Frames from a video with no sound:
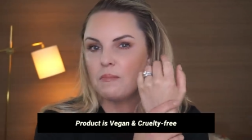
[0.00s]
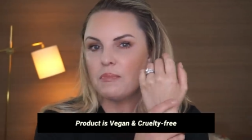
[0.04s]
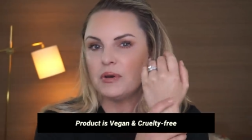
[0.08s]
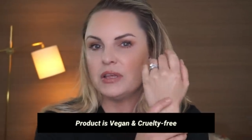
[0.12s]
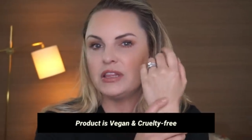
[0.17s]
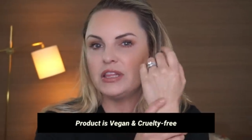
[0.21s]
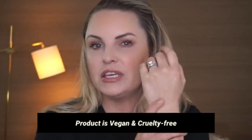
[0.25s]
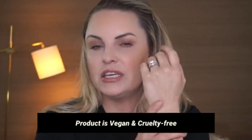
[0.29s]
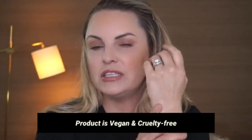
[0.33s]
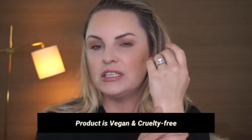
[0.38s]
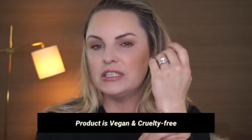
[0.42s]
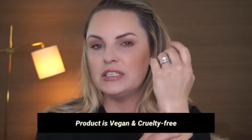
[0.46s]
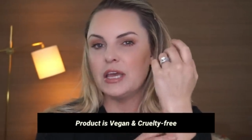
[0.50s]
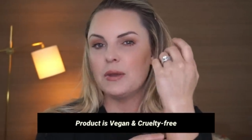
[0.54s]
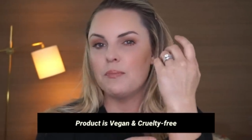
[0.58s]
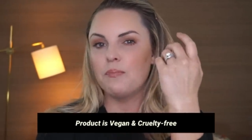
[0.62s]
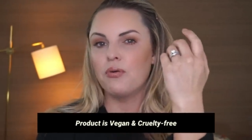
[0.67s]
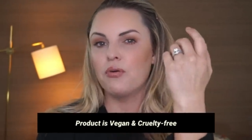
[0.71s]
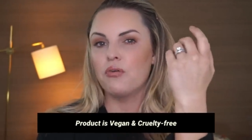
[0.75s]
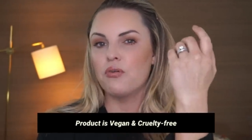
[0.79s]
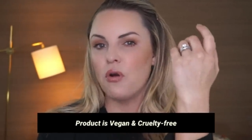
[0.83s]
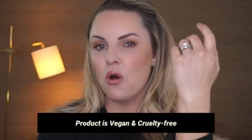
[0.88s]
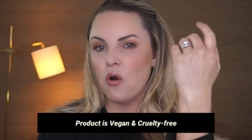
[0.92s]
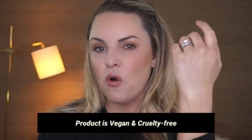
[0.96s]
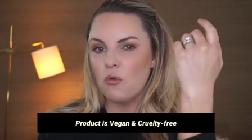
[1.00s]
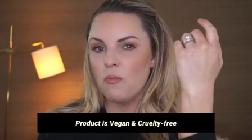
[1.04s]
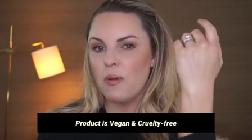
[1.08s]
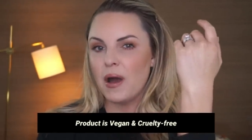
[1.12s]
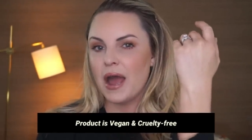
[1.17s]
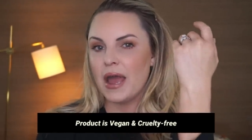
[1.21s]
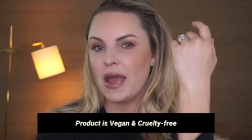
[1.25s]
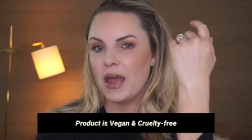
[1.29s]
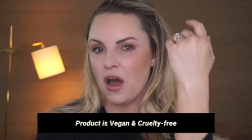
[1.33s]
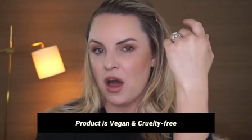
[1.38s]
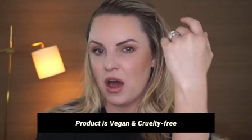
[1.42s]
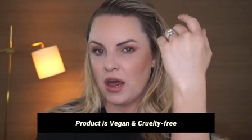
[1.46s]
but this is a
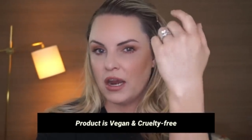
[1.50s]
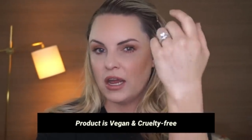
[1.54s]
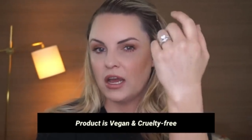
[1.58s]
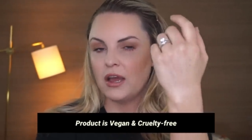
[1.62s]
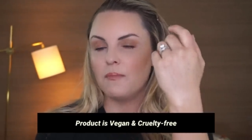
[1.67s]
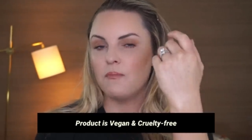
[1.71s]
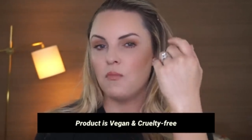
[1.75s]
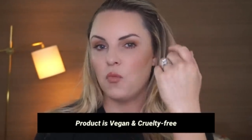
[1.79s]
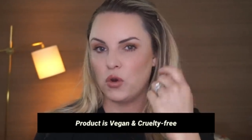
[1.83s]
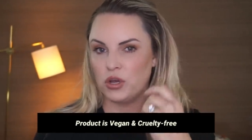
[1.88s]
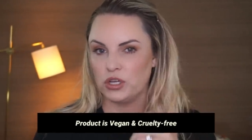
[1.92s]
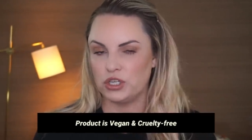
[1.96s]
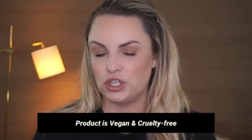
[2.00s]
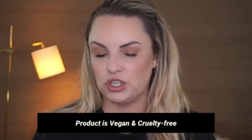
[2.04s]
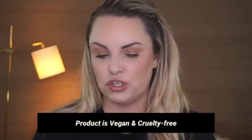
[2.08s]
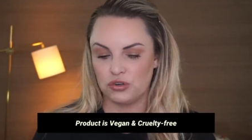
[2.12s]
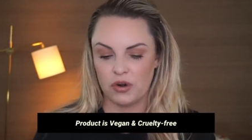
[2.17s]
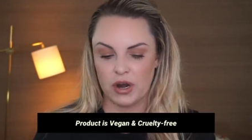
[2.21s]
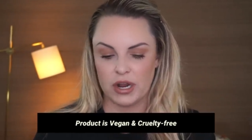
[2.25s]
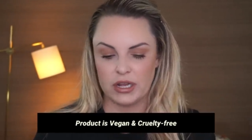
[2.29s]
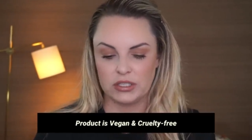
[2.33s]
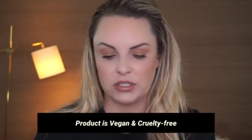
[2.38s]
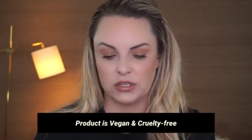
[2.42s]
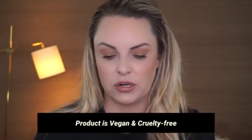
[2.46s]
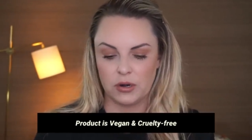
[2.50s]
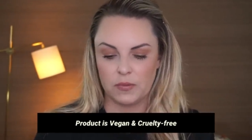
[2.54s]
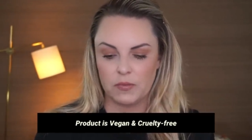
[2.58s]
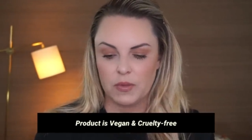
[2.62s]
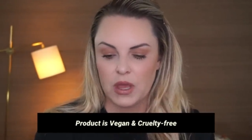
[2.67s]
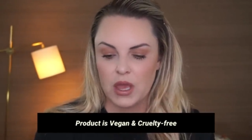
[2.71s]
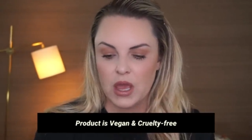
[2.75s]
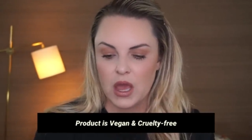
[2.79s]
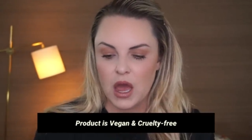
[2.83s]
probiotic moisturizer.